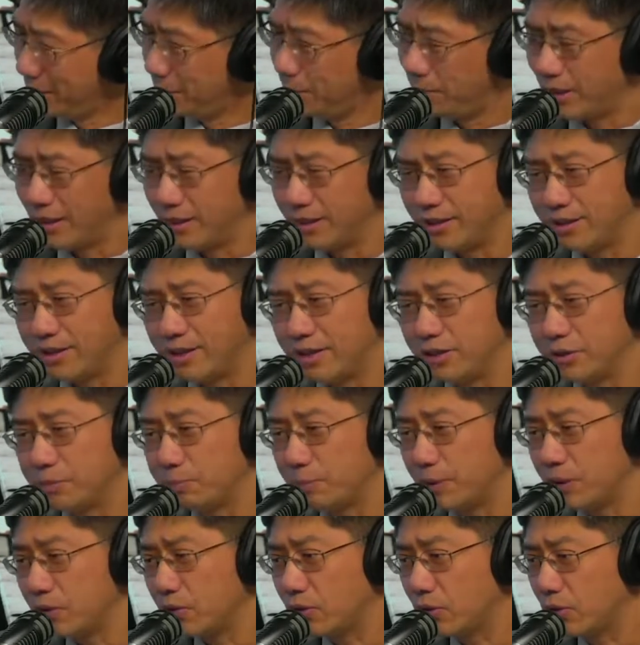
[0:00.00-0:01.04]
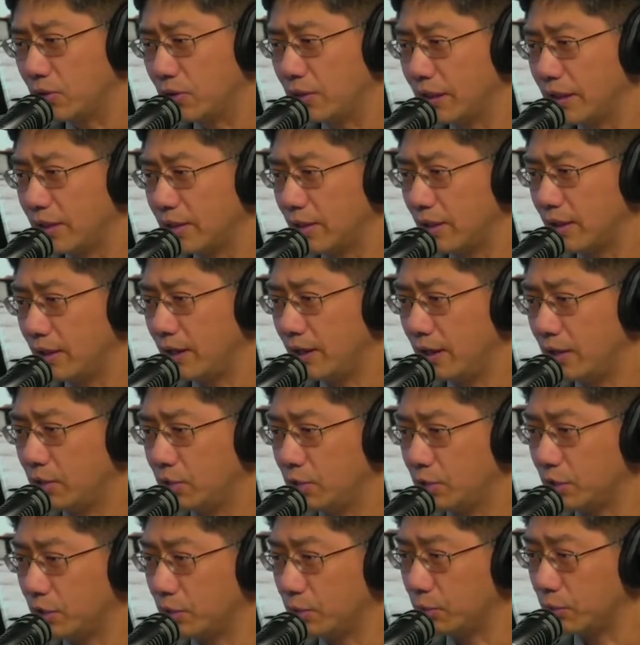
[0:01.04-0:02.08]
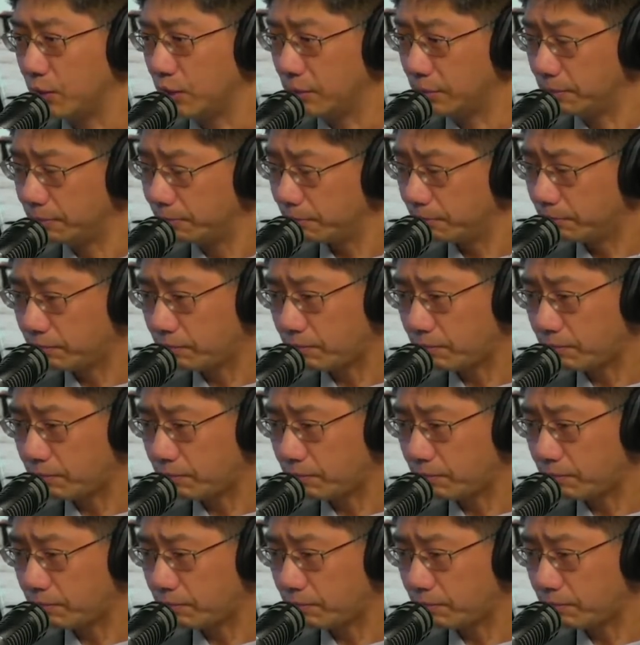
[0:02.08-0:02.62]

But certainly psychiatrists will